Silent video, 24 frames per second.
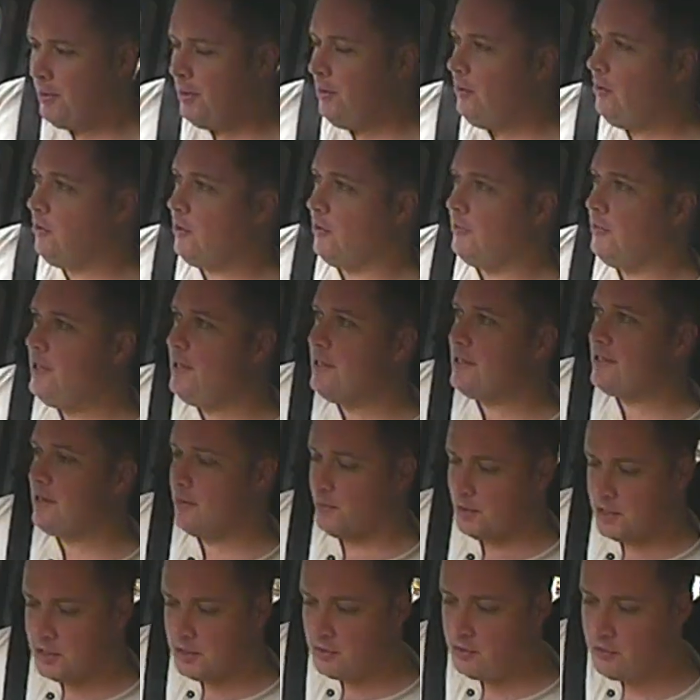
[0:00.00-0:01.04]
but look at this,
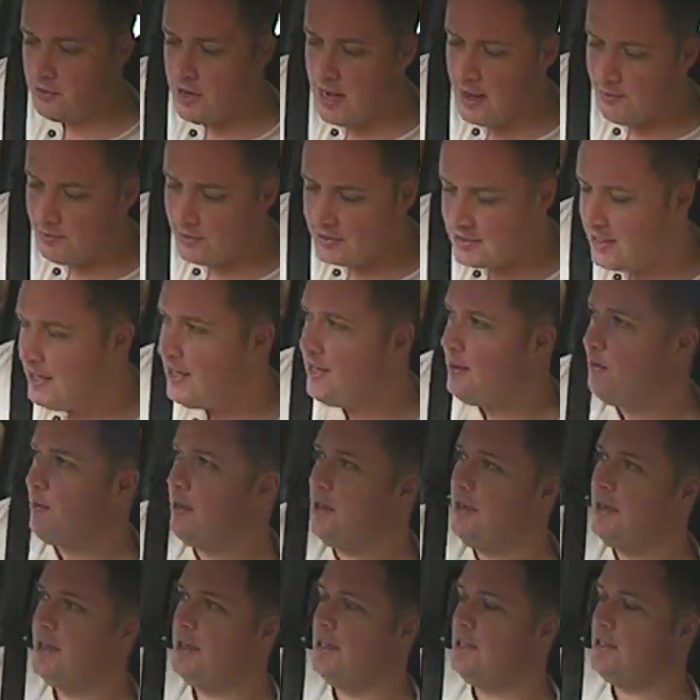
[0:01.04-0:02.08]
I'm as cramped as anything. My
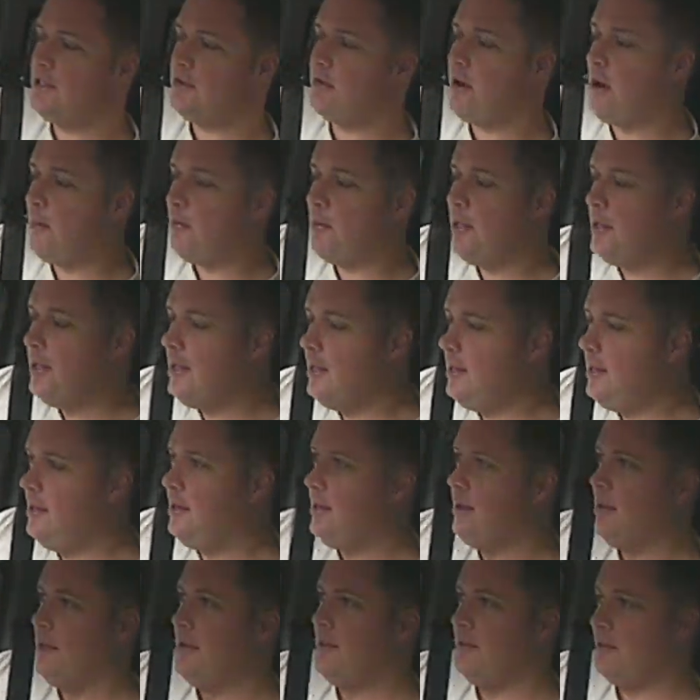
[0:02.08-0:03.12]
knees are up here,
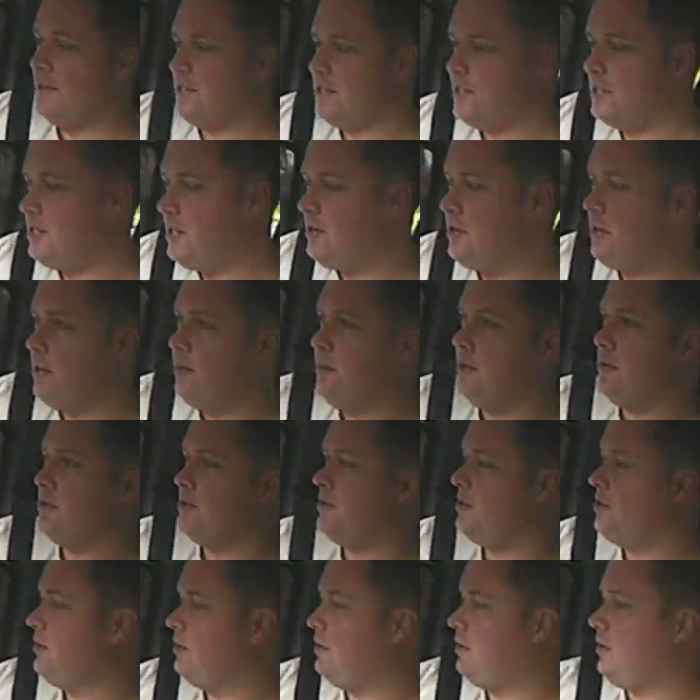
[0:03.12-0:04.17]
the steering
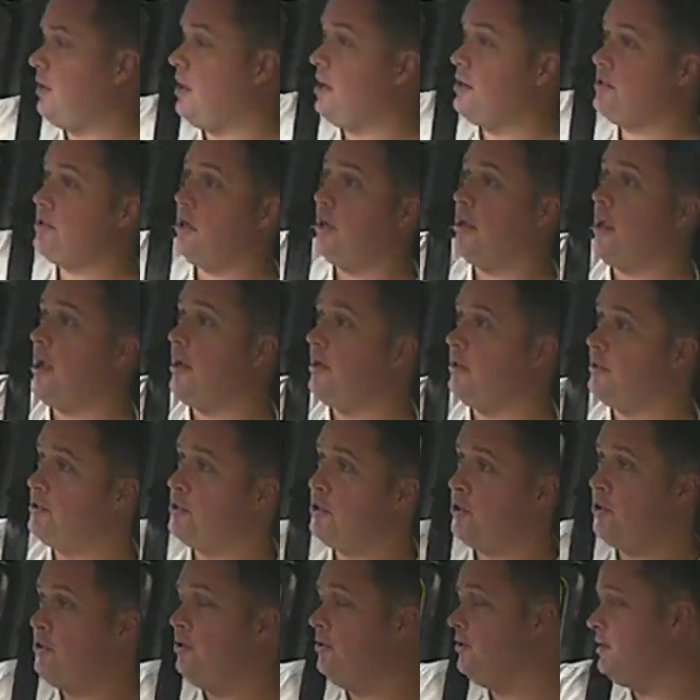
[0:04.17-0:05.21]
wheel's too close. I go to
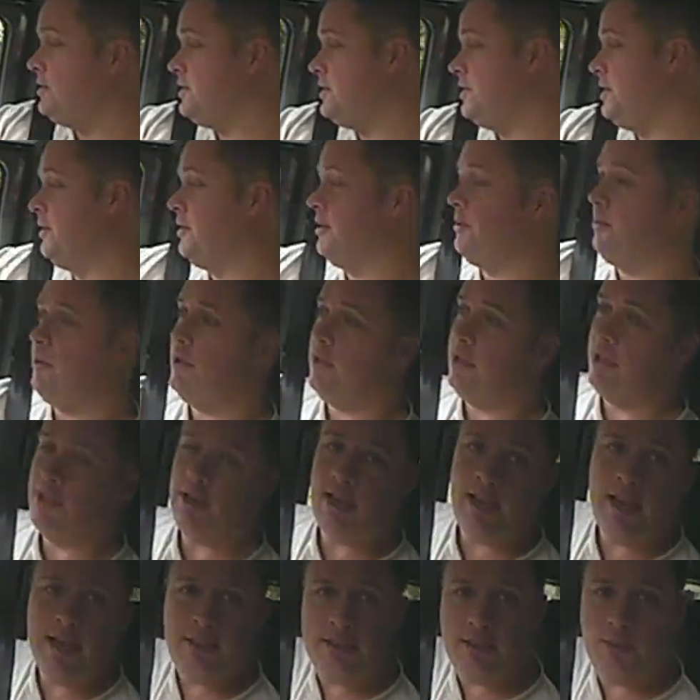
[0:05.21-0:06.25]
turn the steering wheel and you
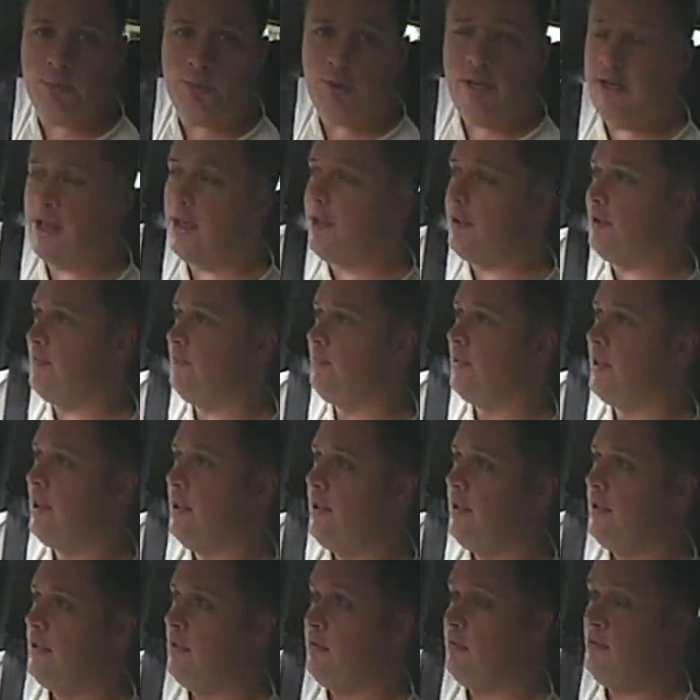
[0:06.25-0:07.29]
hit the window.
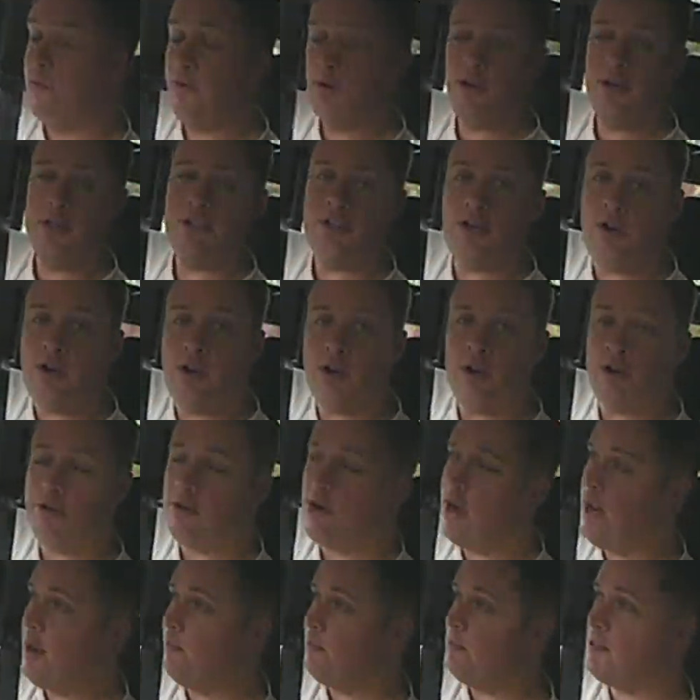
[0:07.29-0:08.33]
Very tight and
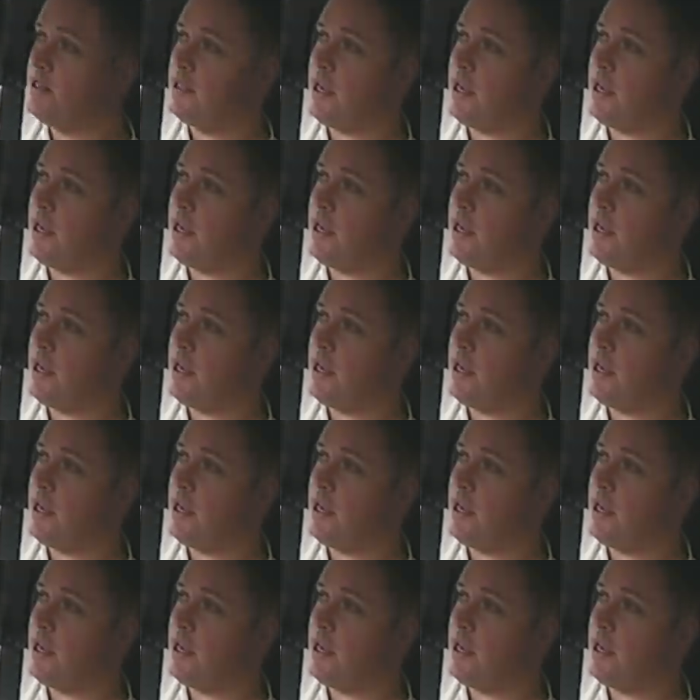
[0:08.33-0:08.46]
cramped.